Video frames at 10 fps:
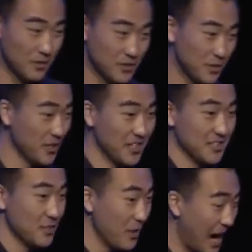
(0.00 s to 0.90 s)
to
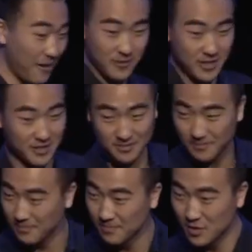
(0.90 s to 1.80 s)
Sudanese, to African,
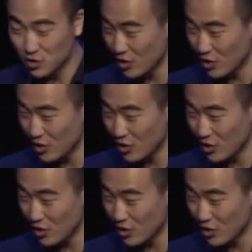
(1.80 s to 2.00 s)
to